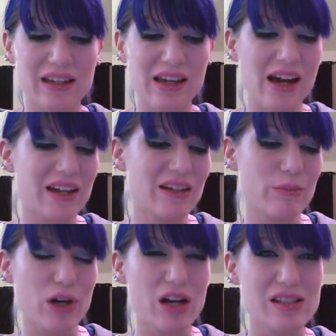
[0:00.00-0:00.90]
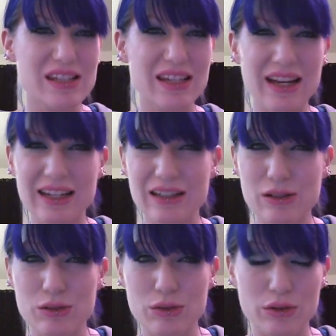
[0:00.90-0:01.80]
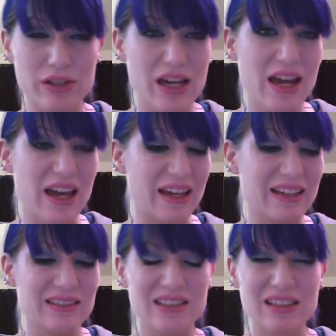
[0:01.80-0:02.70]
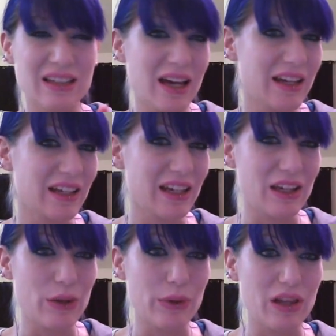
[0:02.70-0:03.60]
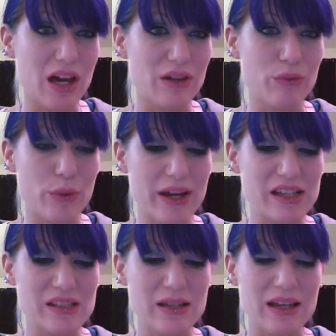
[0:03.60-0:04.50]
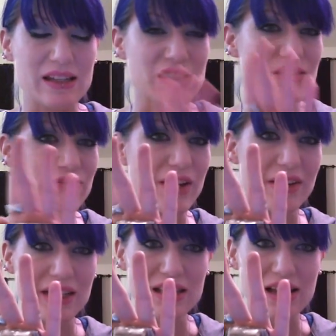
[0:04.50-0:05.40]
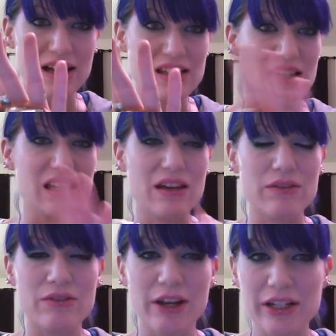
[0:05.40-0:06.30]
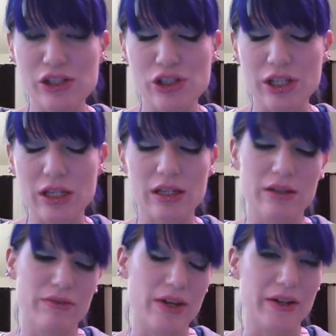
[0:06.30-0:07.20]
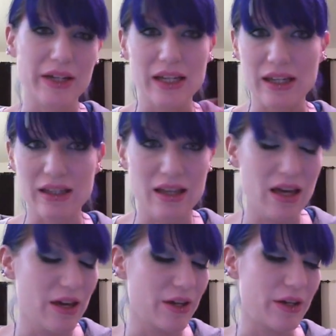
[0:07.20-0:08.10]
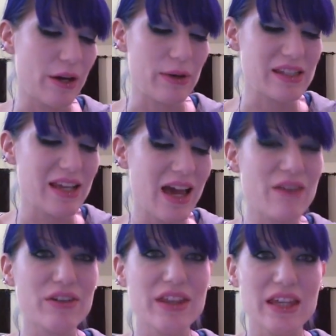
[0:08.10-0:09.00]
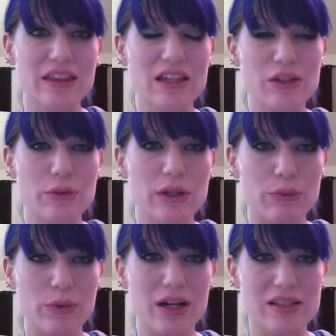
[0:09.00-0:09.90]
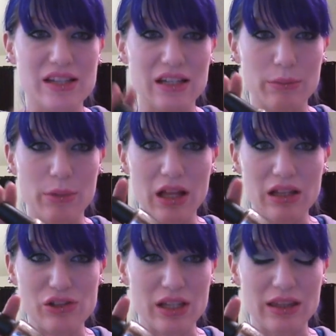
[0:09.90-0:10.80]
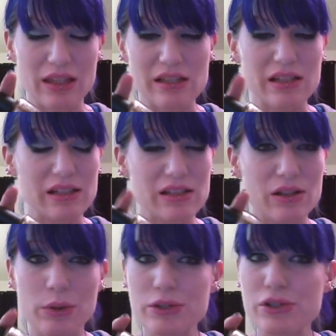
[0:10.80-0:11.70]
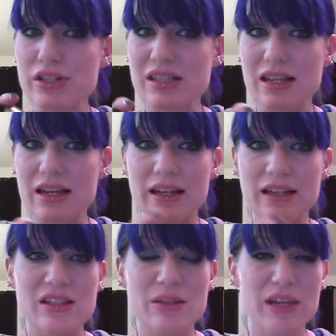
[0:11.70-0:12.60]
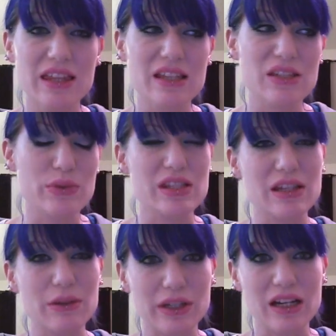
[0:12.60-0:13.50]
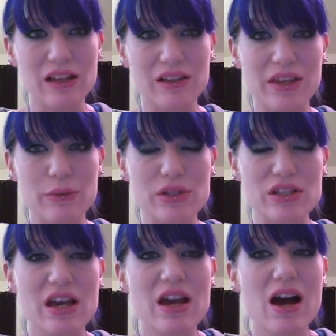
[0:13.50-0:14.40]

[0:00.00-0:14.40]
kind of bronzy, kind of gold. It kind of can go a lot of ways. It's very classy, very chic, very, you know, it's everything that you could want in a polish like this. It is gorgeous, and to me this was the only color that was